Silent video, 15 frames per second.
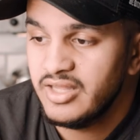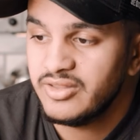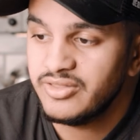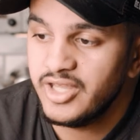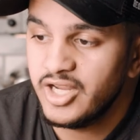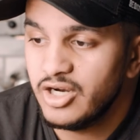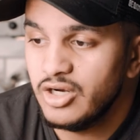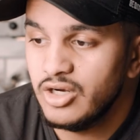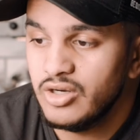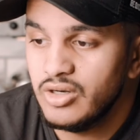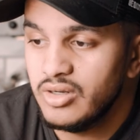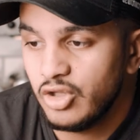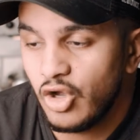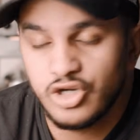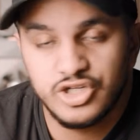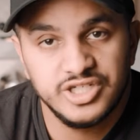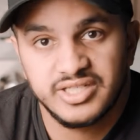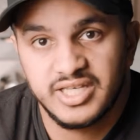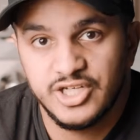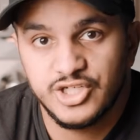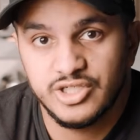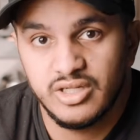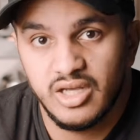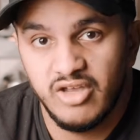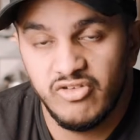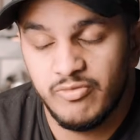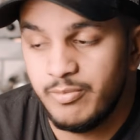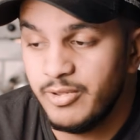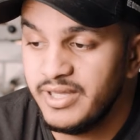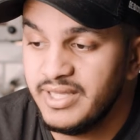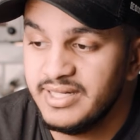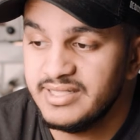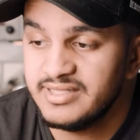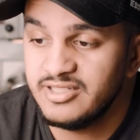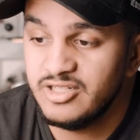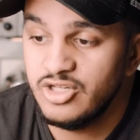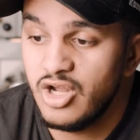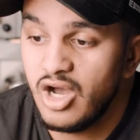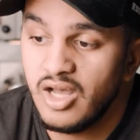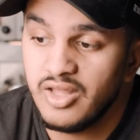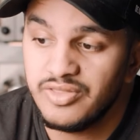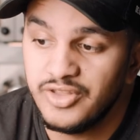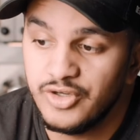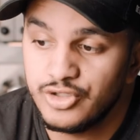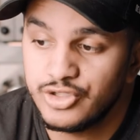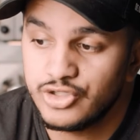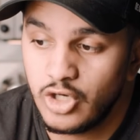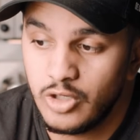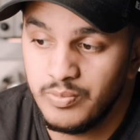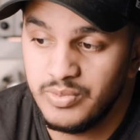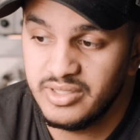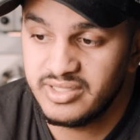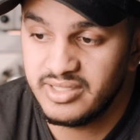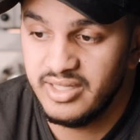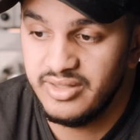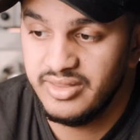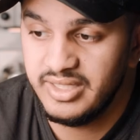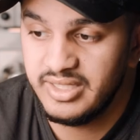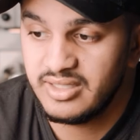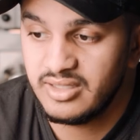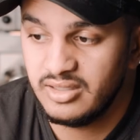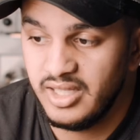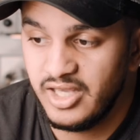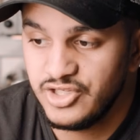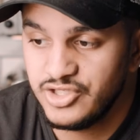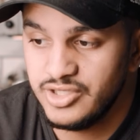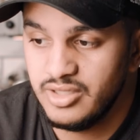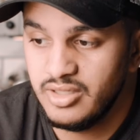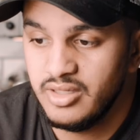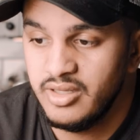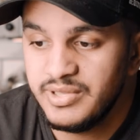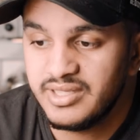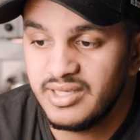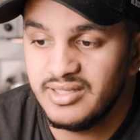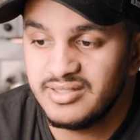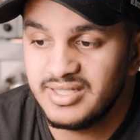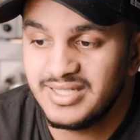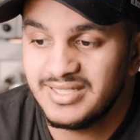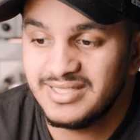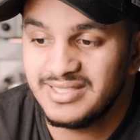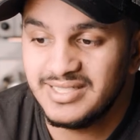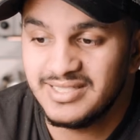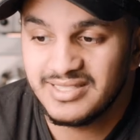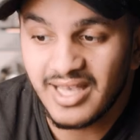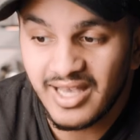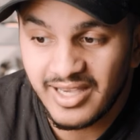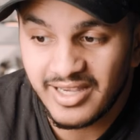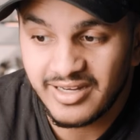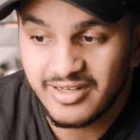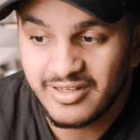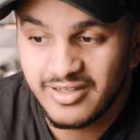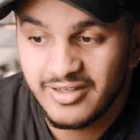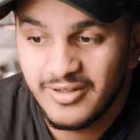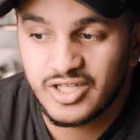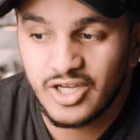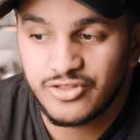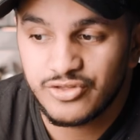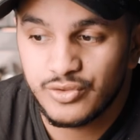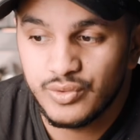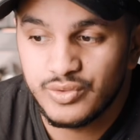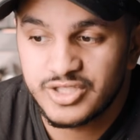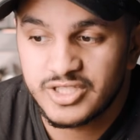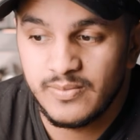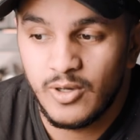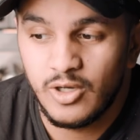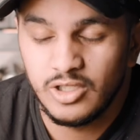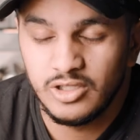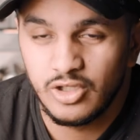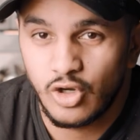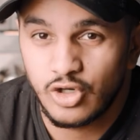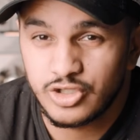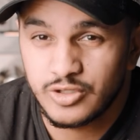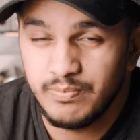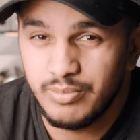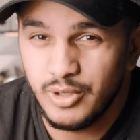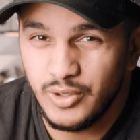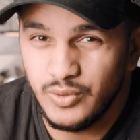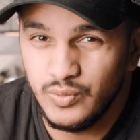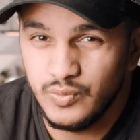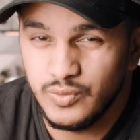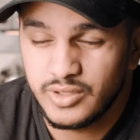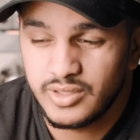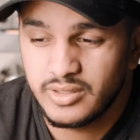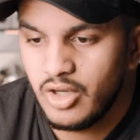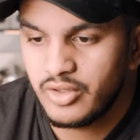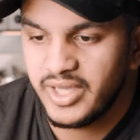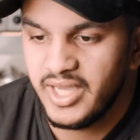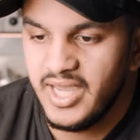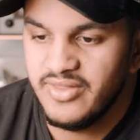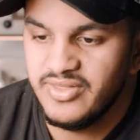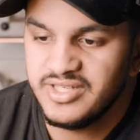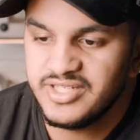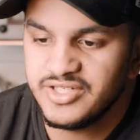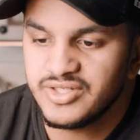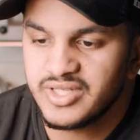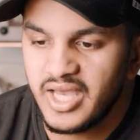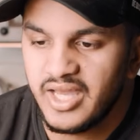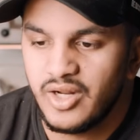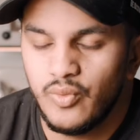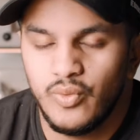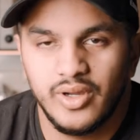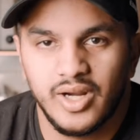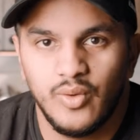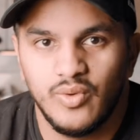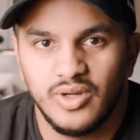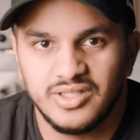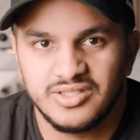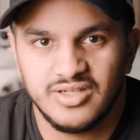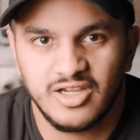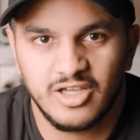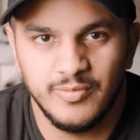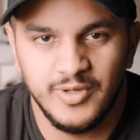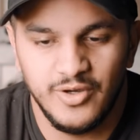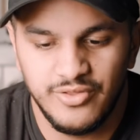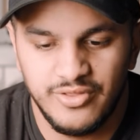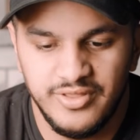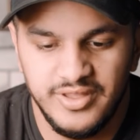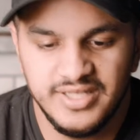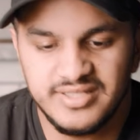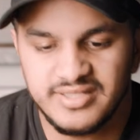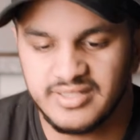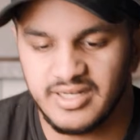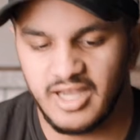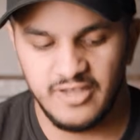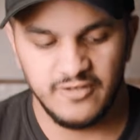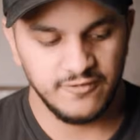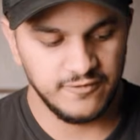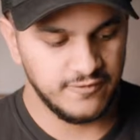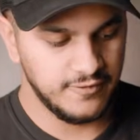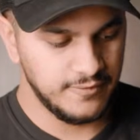their largest kitchen knife, but it is not their sharpest in the collection because this is designed to cut through small and large bones. Okay, and this is kind of what I want to talk about. This knife,